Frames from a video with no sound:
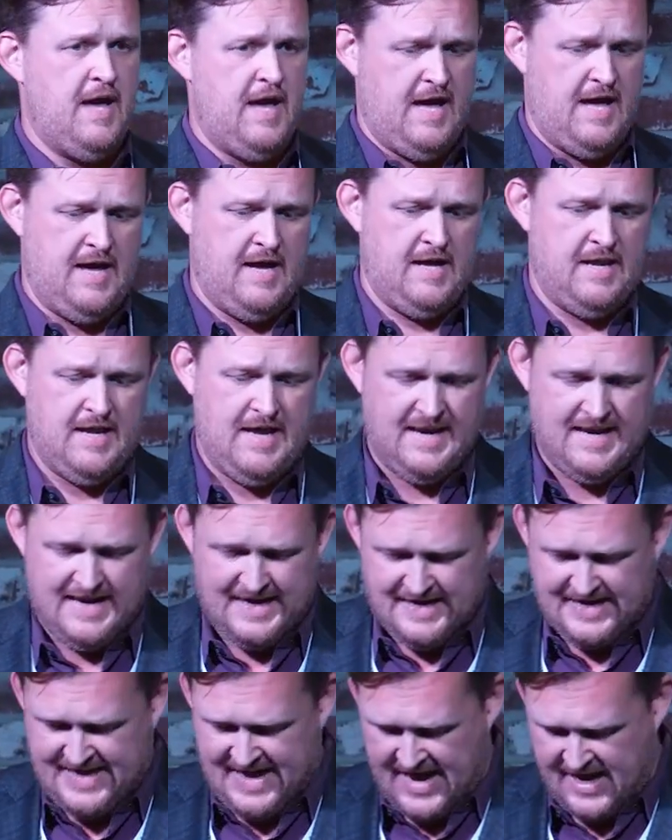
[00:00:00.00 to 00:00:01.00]
and
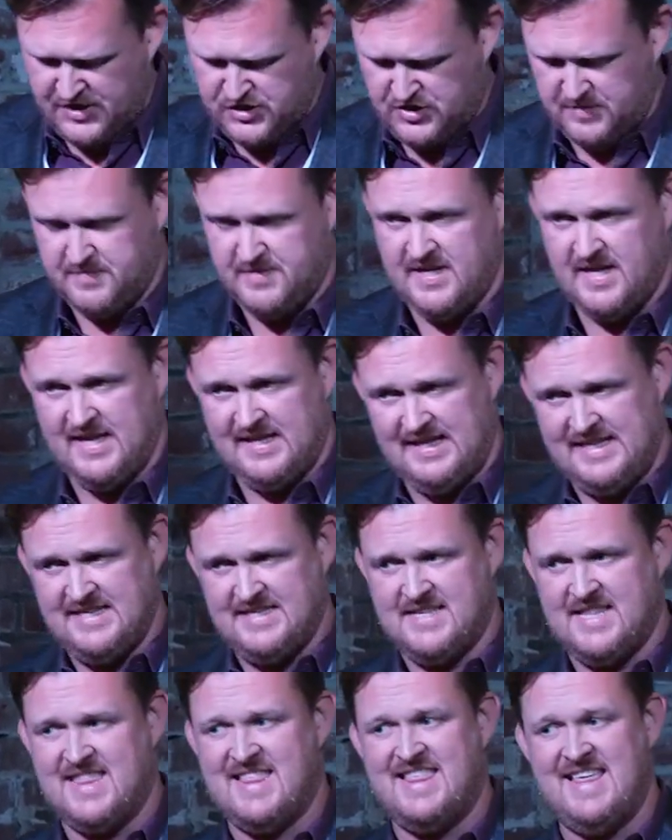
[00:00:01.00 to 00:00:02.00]
engage them to at
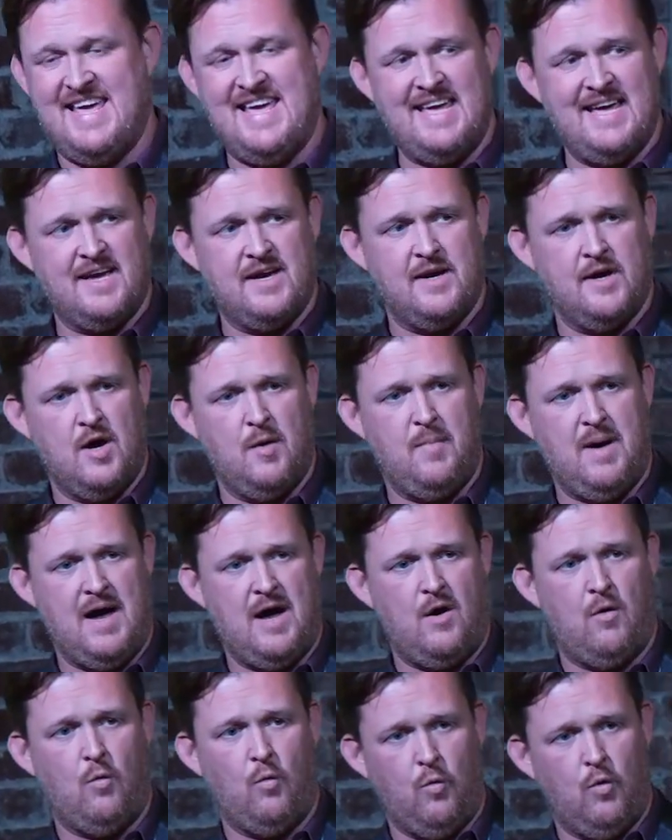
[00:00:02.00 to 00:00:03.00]
least think
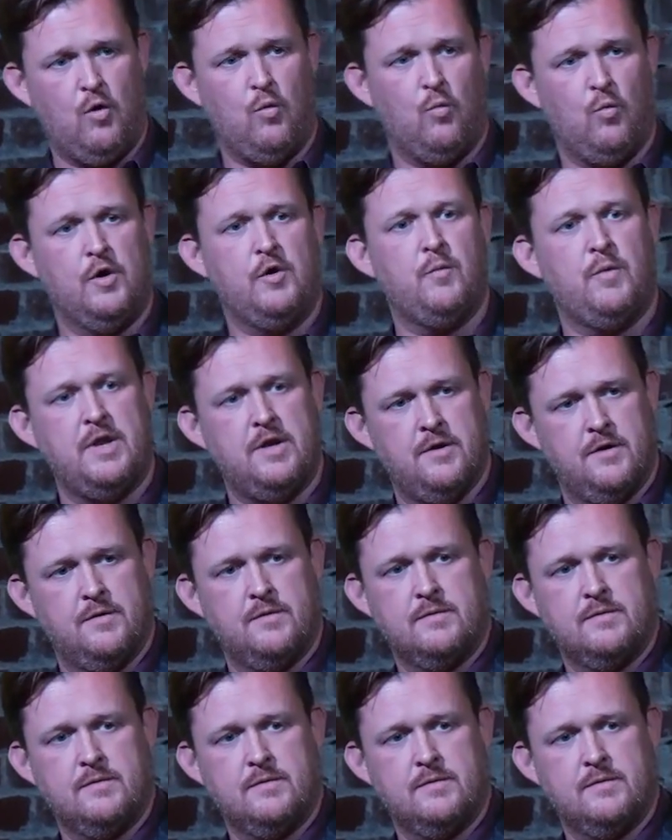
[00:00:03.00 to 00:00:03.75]
about what would we do